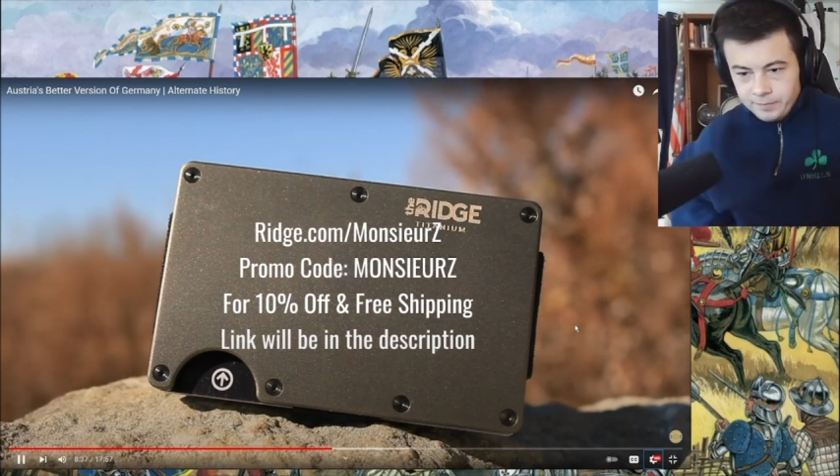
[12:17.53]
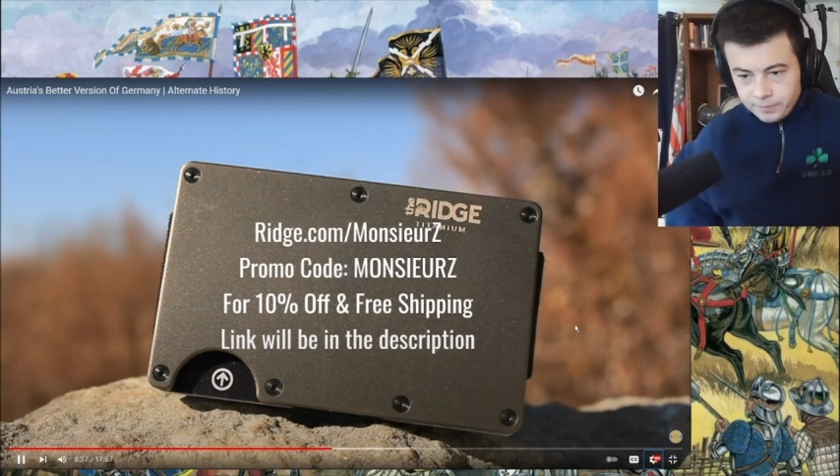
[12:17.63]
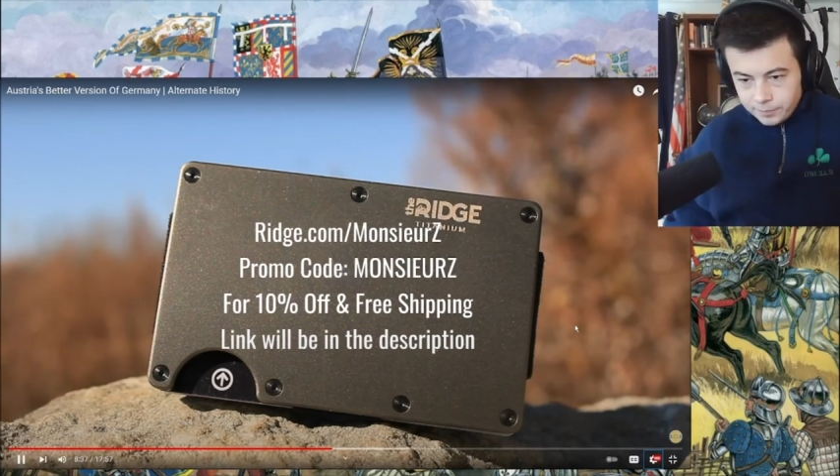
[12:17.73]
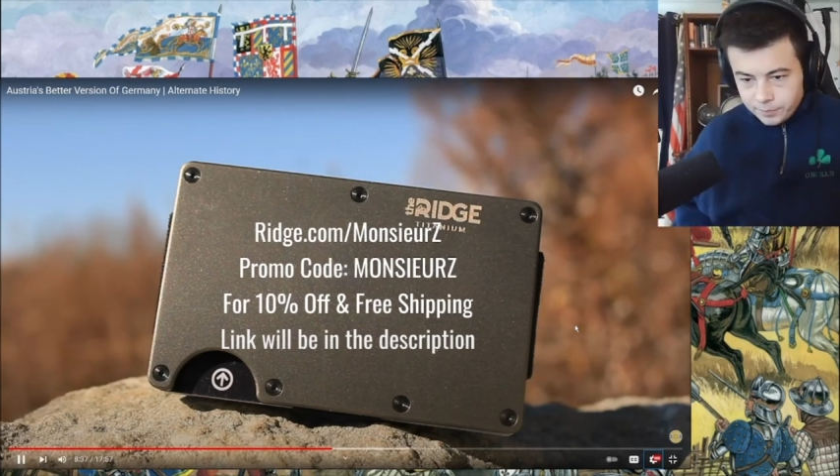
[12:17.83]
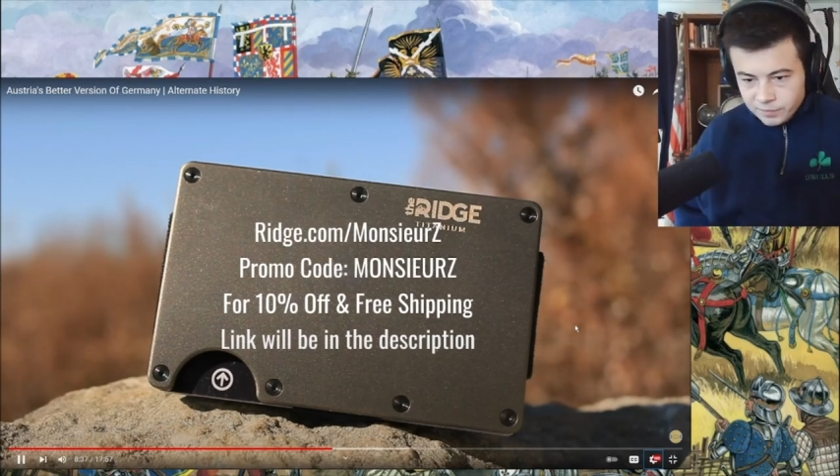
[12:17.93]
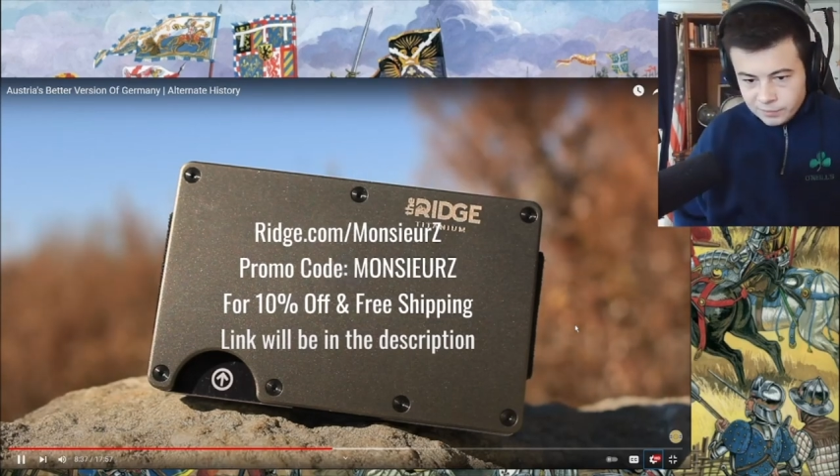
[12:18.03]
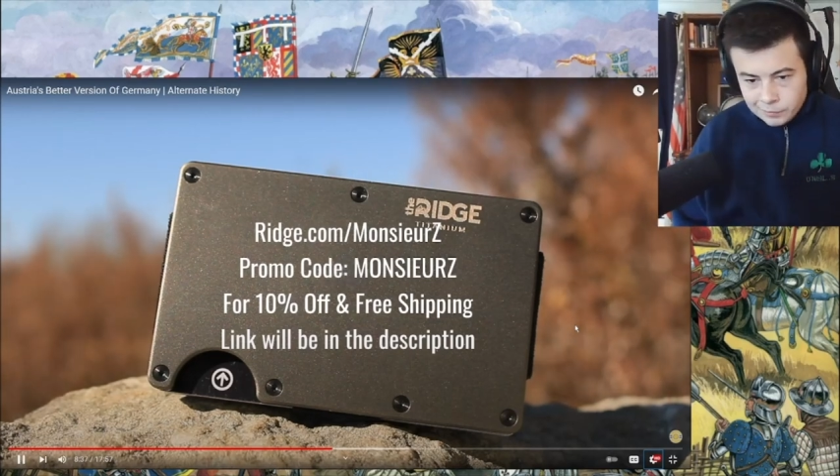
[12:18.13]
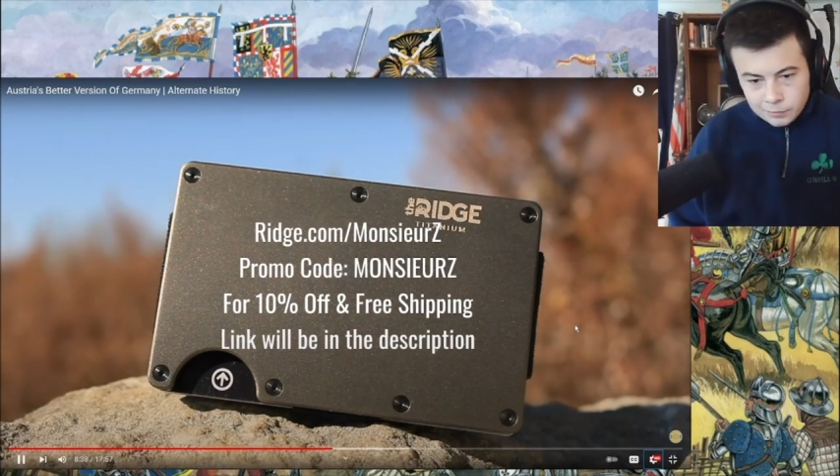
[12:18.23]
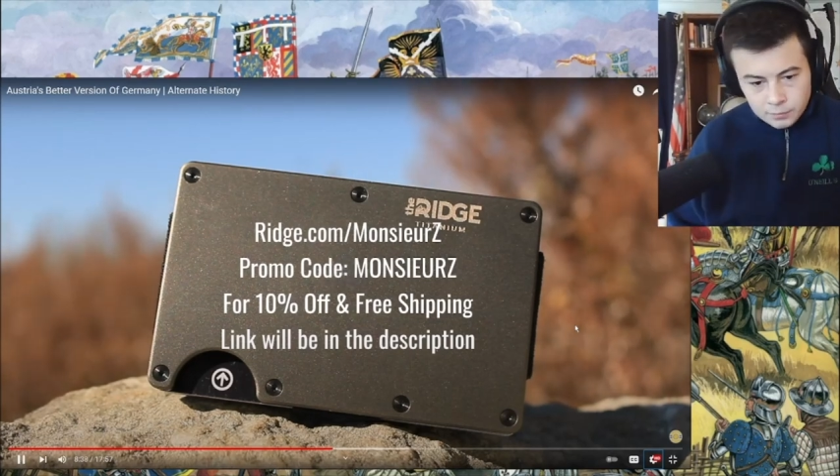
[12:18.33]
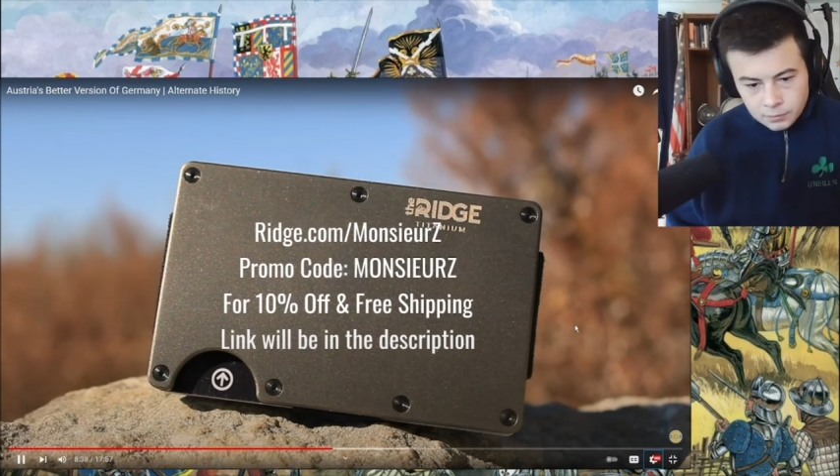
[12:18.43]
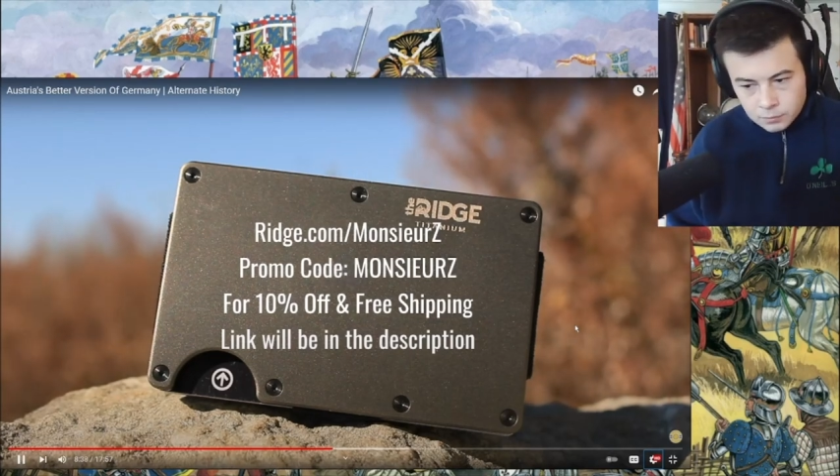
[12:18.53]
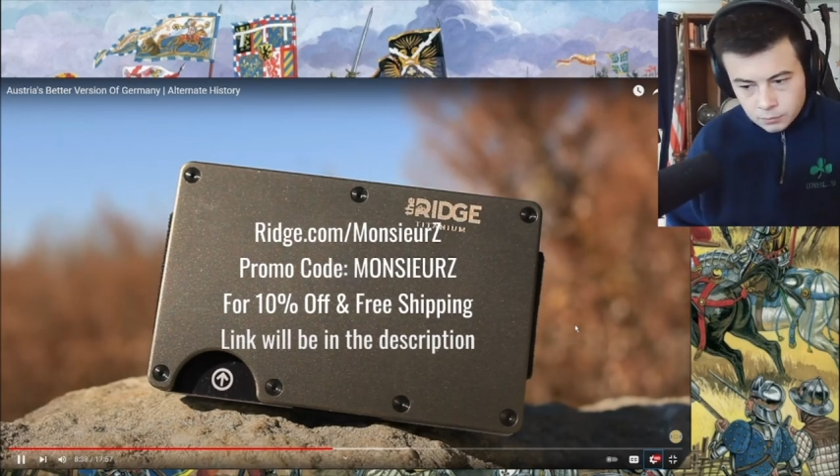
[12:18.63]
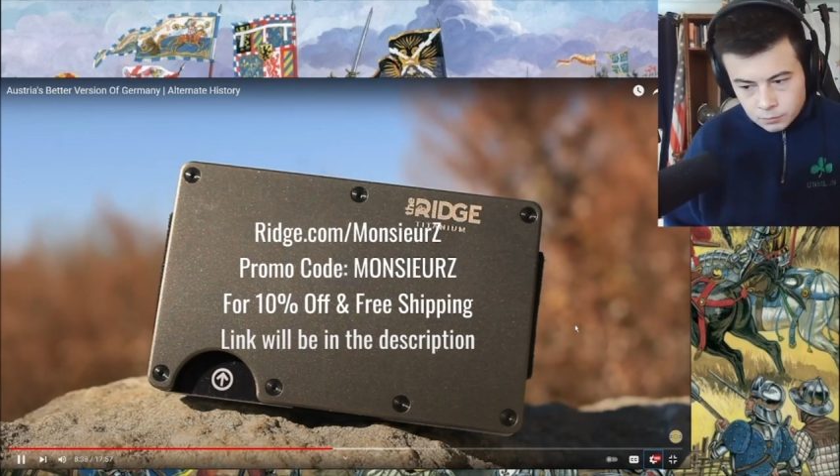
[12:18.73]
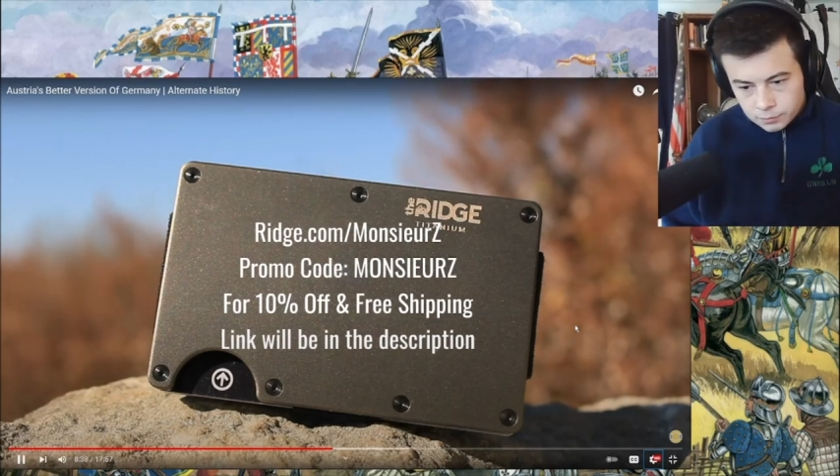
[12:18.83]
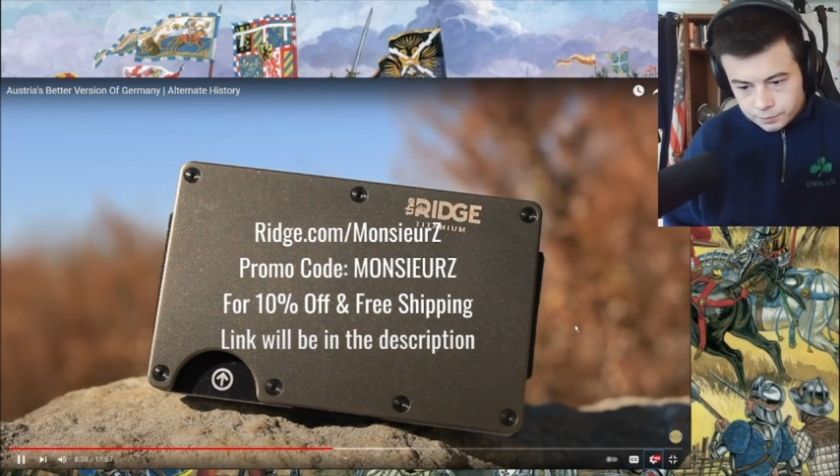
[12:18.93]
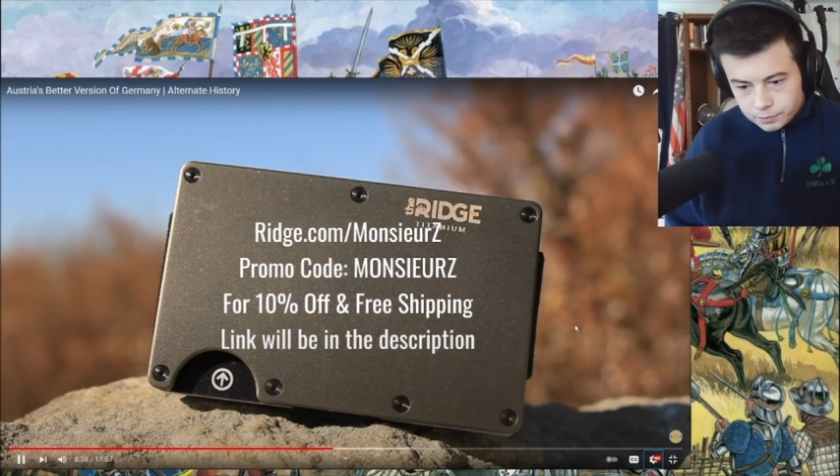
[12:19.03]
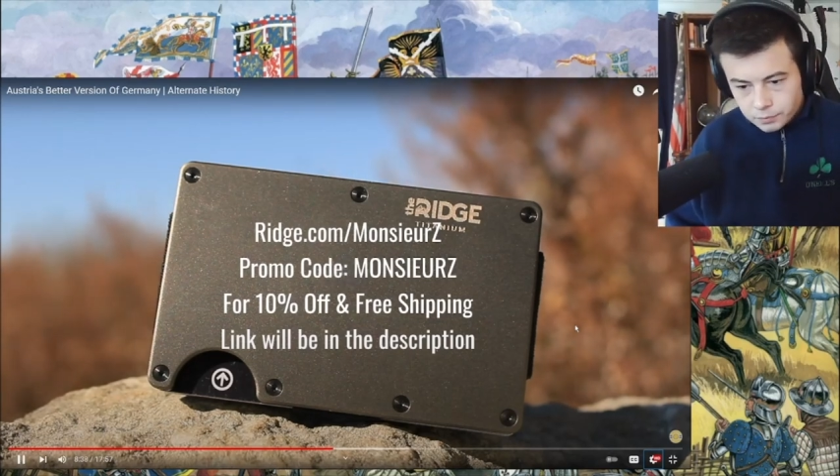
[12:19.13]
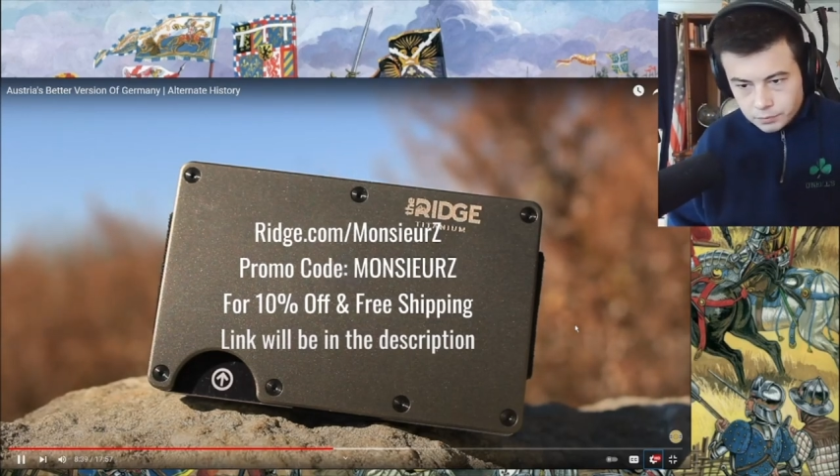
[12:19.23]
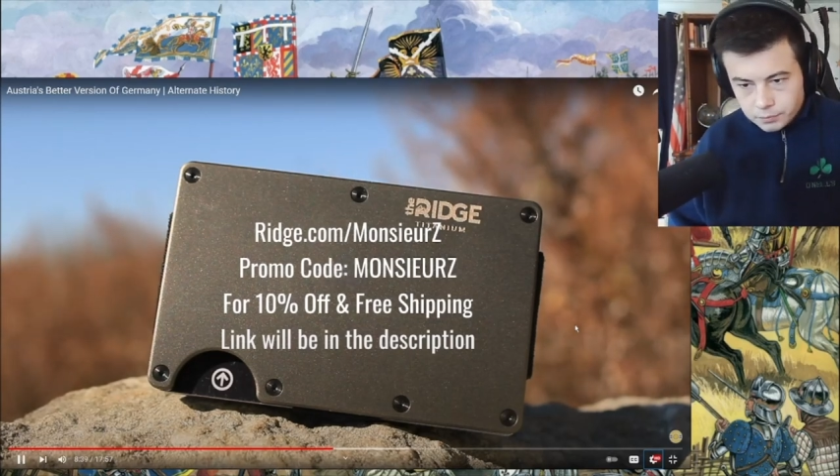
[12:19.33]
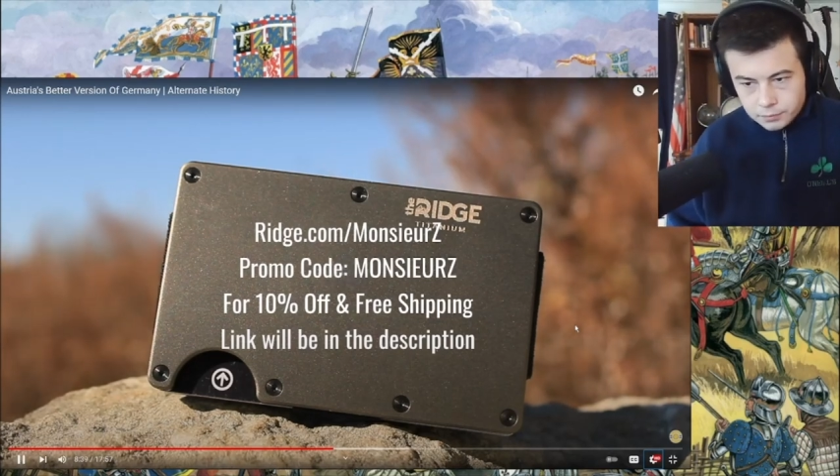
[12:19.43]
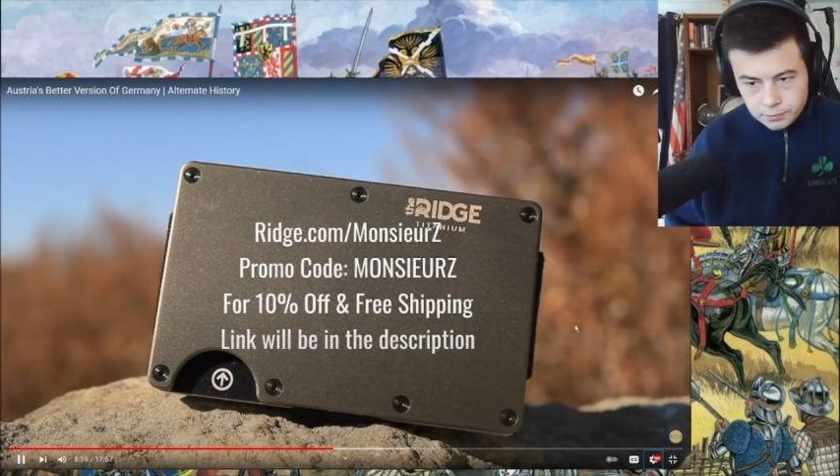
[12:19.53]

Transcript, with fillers: off and free worldwide shipping and returns.